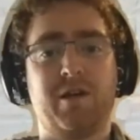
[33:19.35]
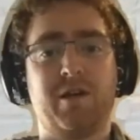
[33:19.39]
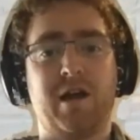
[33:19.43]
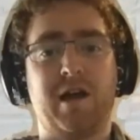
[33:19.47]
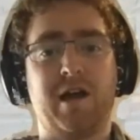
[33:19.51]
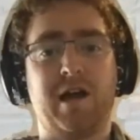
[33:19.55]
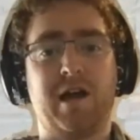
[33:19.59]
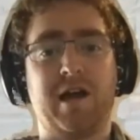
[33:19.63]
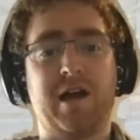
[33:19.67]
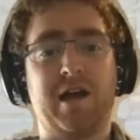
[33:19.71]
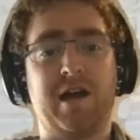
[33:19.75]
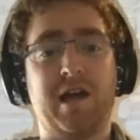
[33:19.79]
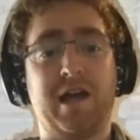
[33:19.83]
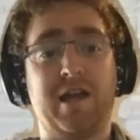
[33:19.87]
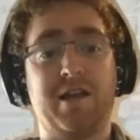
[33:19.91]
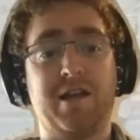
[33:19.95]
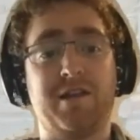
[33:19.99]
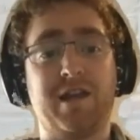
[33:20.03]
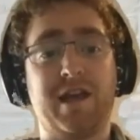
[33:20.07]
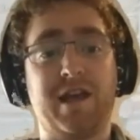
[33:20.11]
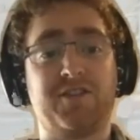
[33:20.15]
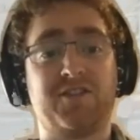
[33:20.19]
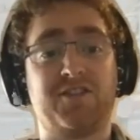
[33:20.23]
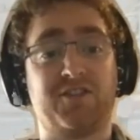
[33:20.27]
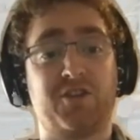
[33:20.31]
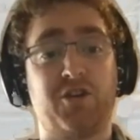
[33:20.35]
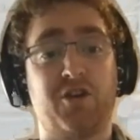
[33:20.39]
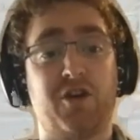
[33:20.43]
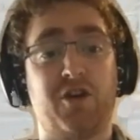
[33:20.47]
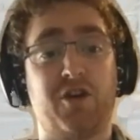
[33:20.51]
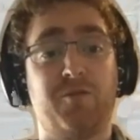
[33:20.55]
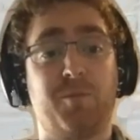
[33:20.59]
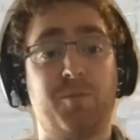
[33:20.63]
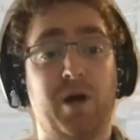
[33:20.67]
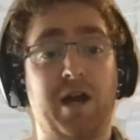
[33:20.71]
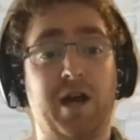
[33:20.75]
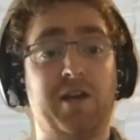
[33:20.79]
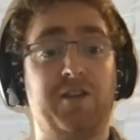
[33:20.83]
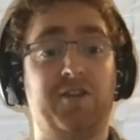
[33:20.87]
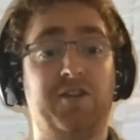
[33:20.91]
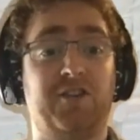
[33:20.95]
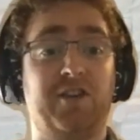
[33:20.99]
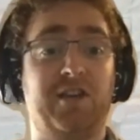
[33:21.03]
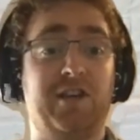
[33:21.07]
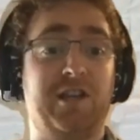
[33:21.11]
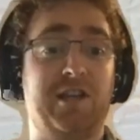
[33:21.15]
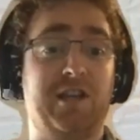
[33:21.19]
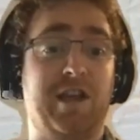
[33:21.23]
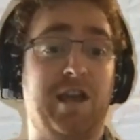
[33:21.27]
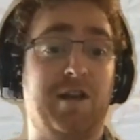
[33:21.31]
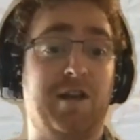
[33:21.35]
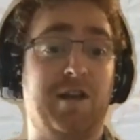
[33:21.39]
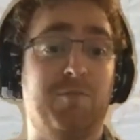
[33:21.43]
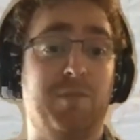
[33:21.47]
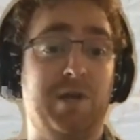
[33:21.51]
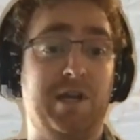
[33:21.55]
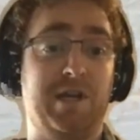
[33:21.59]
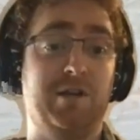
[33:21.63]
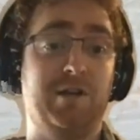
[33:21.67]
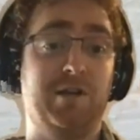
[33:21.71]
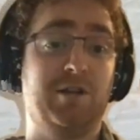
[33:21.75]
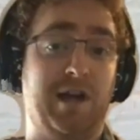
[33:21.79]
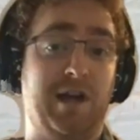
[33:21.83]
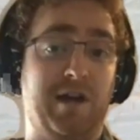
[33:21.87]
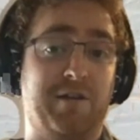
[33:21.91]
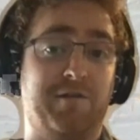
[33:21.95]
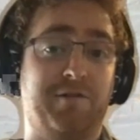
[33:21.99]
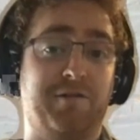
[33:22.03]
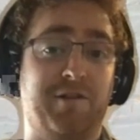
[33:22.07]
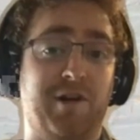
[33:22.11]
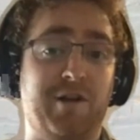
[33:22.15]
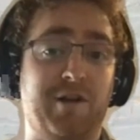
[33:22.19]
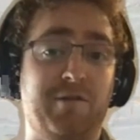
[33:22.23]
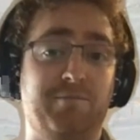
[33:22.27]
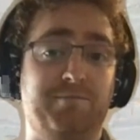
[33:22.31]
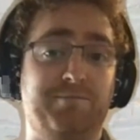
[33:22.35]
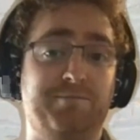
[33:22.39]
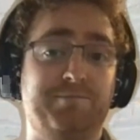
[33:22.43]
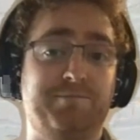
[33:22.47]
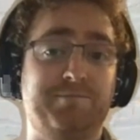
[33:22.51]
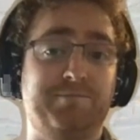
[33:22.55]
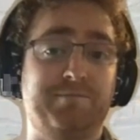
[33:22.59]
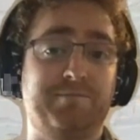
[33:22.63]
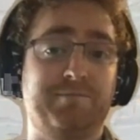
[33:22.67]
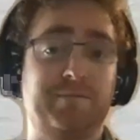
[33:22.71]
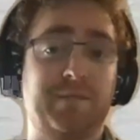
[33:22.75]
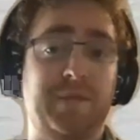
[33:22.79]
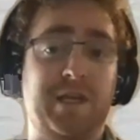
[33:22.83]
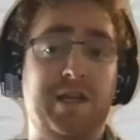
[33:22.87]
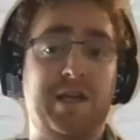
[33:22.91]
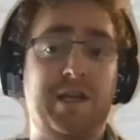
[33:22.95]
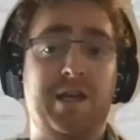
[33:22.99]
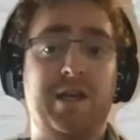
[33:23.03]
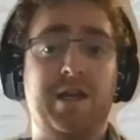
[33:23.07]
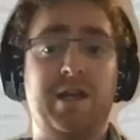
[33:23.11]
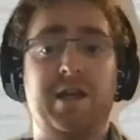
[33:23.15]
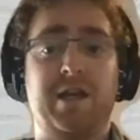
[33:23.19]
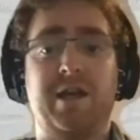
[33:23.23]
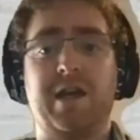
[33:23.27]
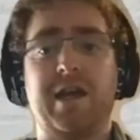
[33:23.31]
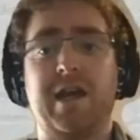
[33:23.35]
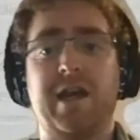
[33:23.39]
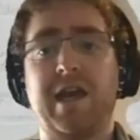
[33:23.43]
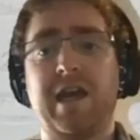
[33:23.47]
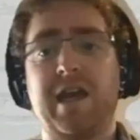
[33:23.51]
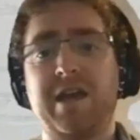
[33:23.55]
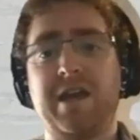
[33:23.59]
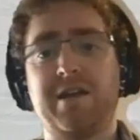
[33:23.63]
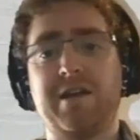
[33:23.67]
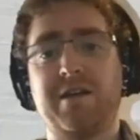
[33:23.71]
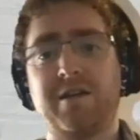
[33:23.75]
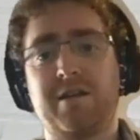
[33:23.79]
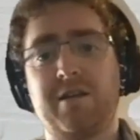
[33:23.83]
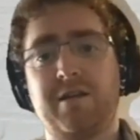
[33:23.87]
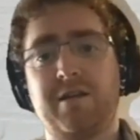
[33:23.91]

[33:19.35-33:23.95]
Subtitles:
And that's served by a CDN being CloudFront. And